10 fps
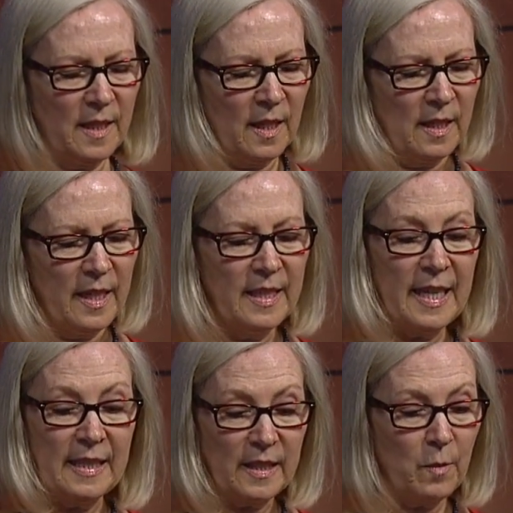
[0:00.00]
Uh, and
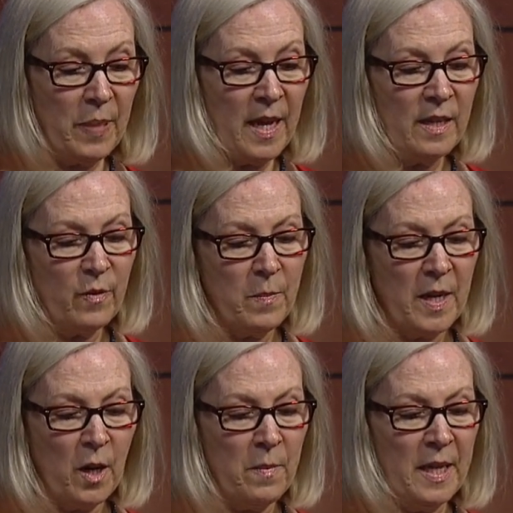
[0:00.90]
again, it's competitive
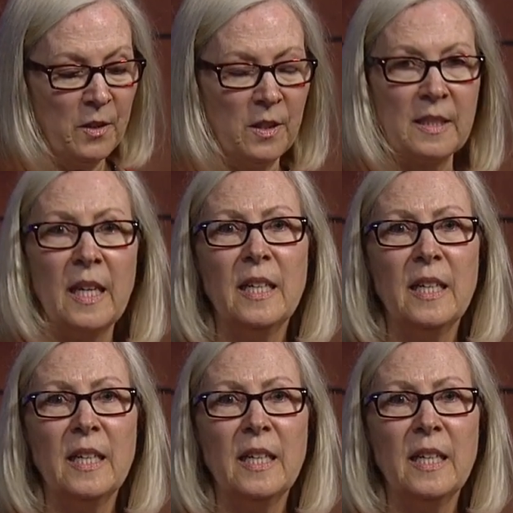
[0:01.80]
among our majors.